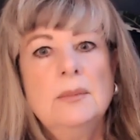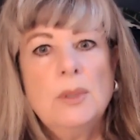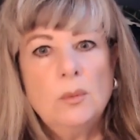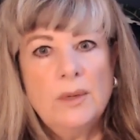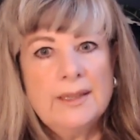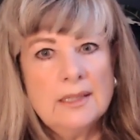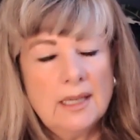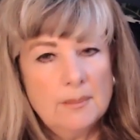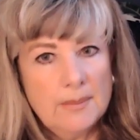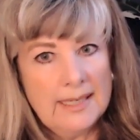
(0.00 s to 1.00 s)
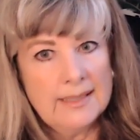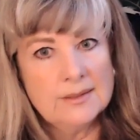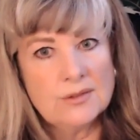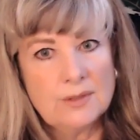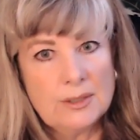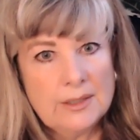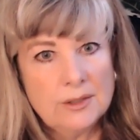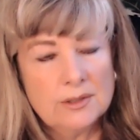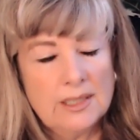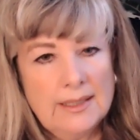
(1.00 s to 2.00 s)
But when a man is very
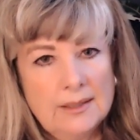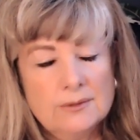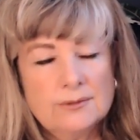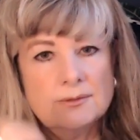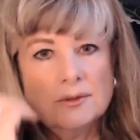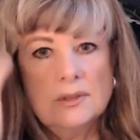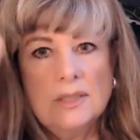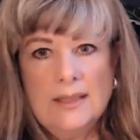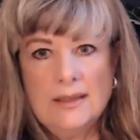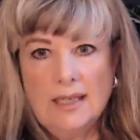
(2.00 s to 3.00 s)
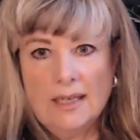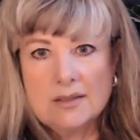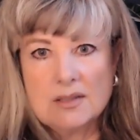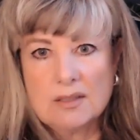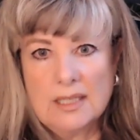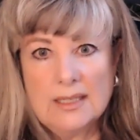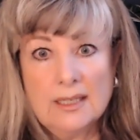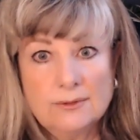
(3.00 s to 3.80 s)
creative in the aesthetic